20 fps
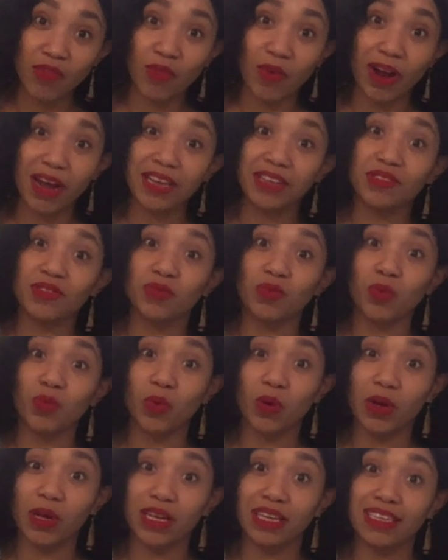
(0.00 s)
rice
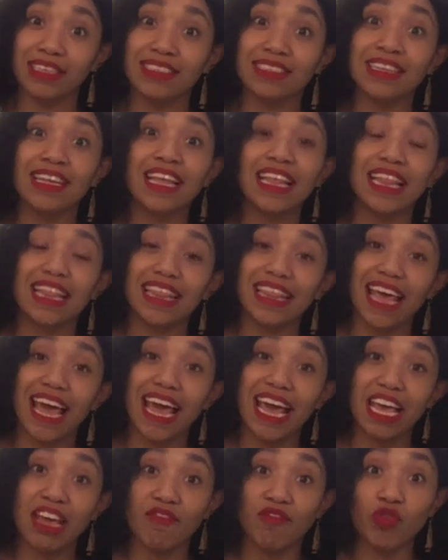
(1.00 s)
was
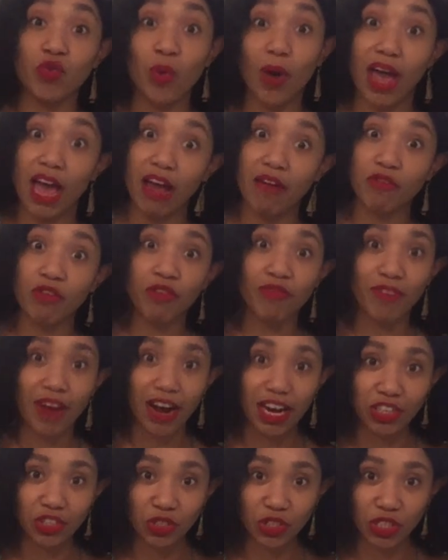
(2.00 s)
that if you ever
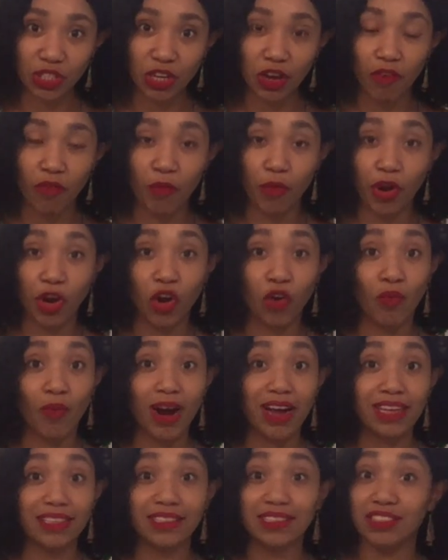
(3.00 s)
find yourself where your
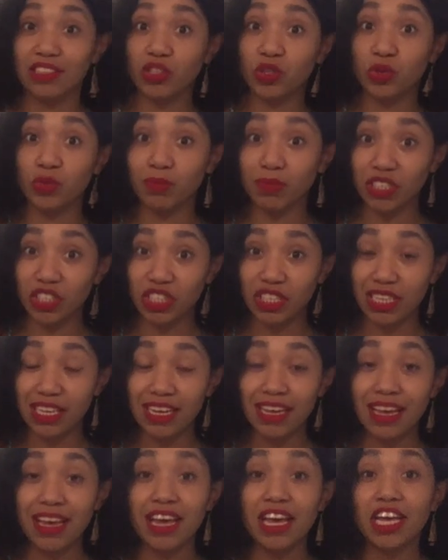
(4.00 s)
rice is too mushy,
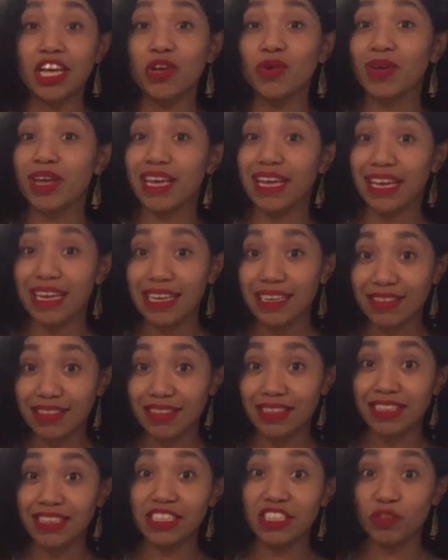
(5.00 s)
you can
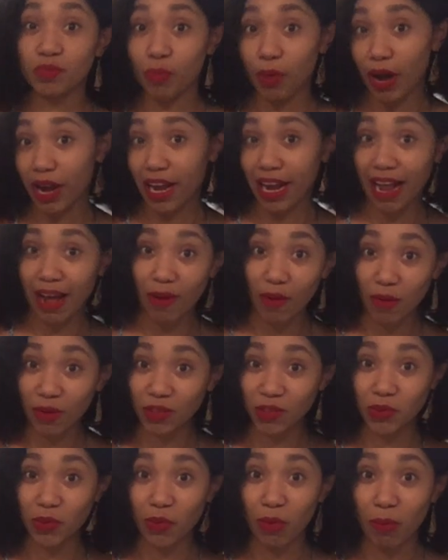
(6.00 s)
easily spread it out
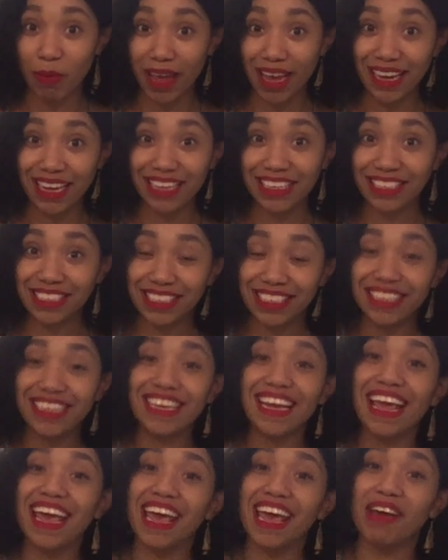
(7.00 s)
onto a baking sheet
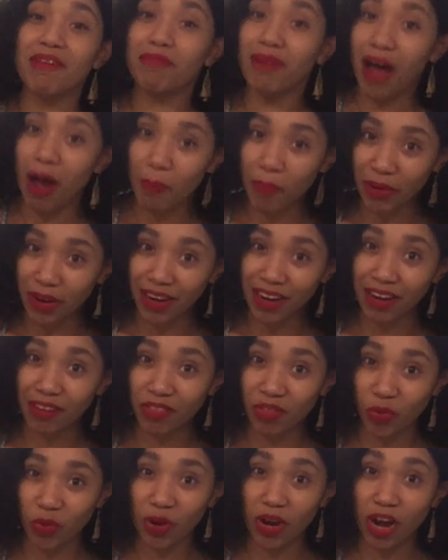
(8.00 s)
and pop it in a
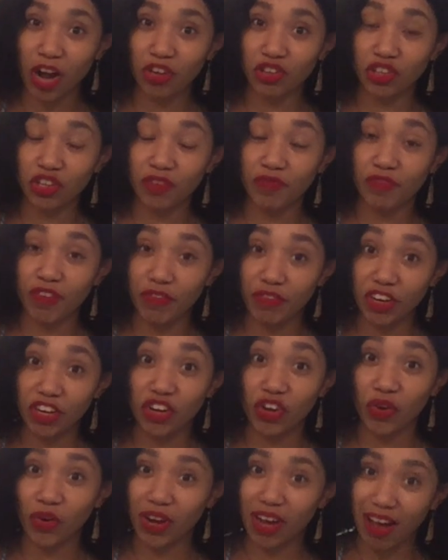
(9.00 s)

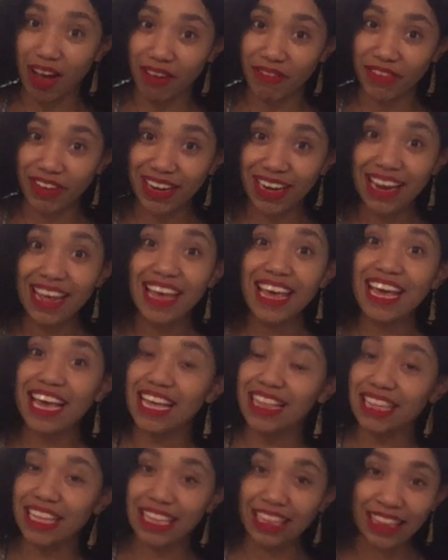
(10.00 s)
350-degree oven,
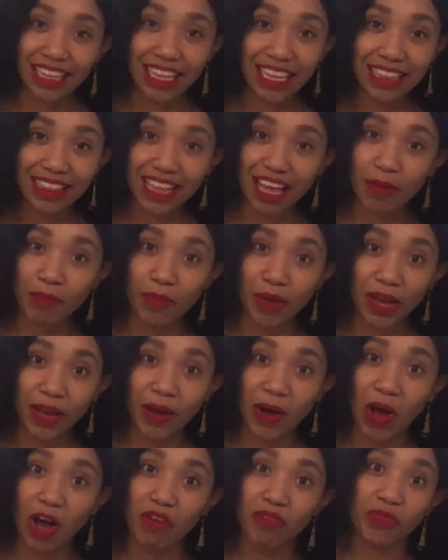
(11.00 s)
and then let that bake
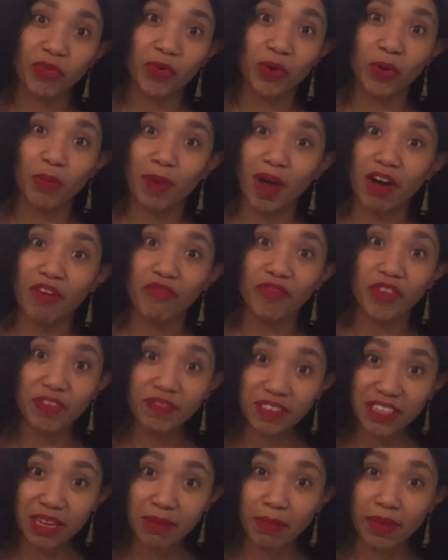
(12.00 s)
off for about
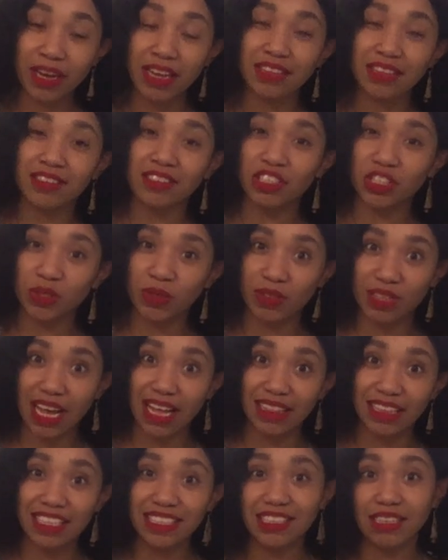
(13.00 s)
15 minutes until at
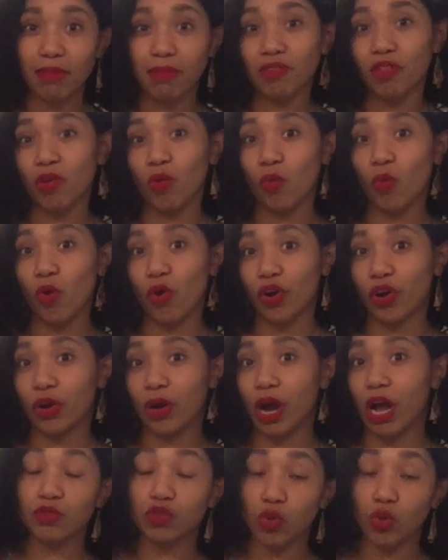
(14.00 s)
least some of the water
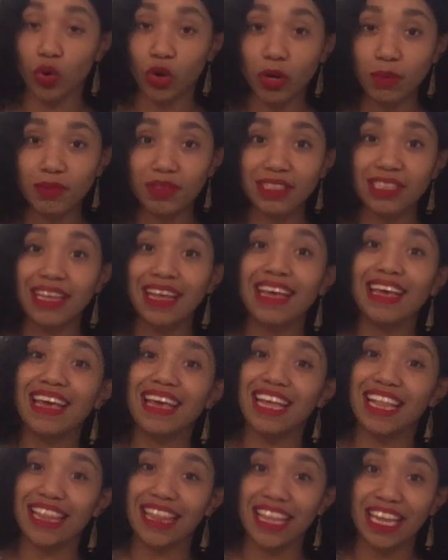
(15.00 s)
absorbs,
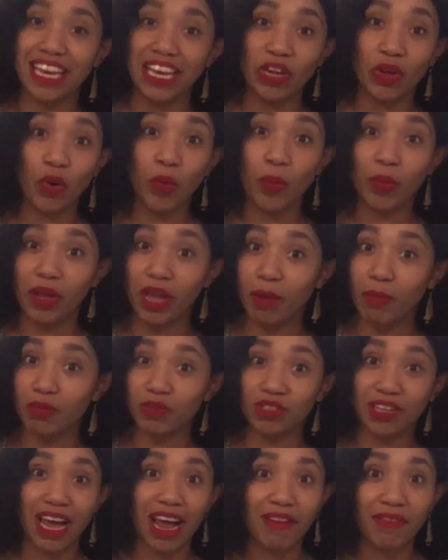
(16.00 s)
and then you'll be able
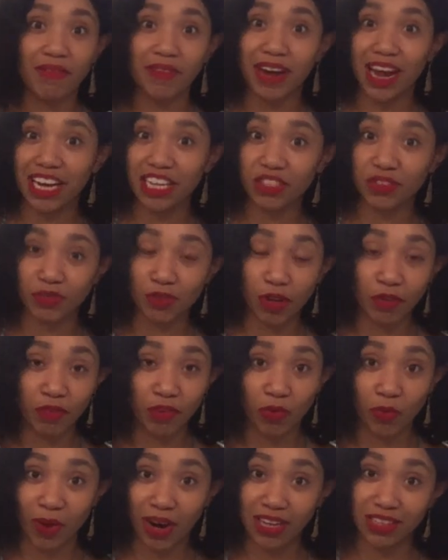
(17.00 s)
to have nice fluffy
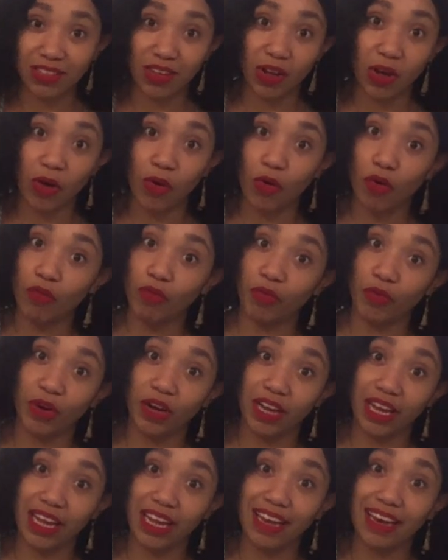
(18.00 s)
rice all over
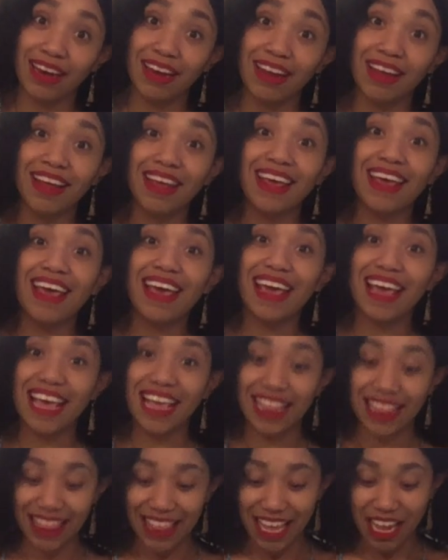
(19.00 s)
again.
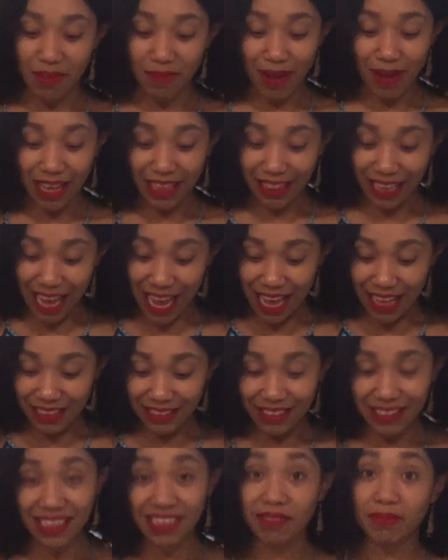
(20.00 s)
And then my
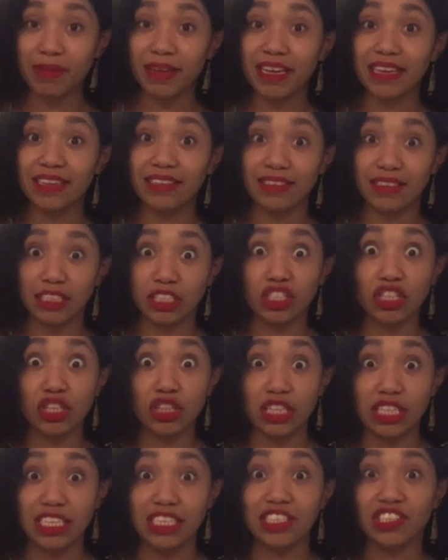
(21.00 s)
last tip is the
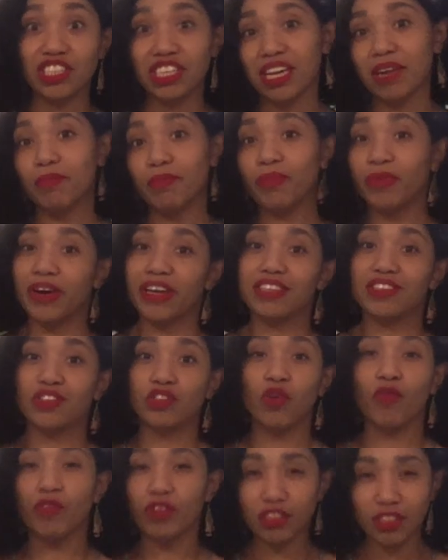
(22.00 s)
chicken breast.
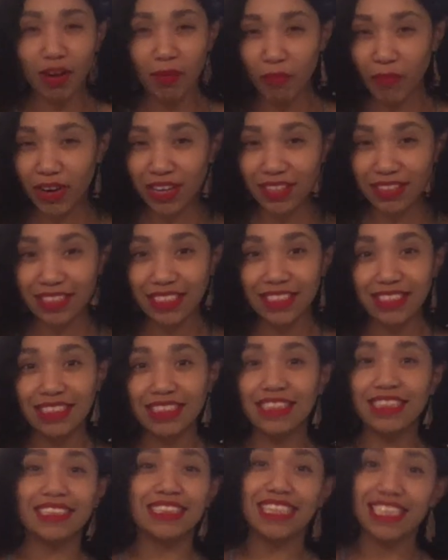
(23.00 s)
So for some reason
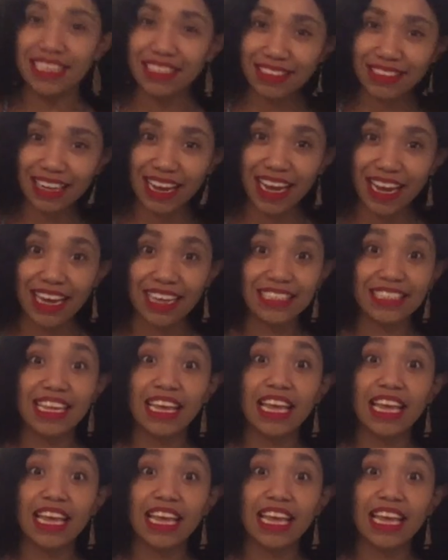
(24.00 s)
these days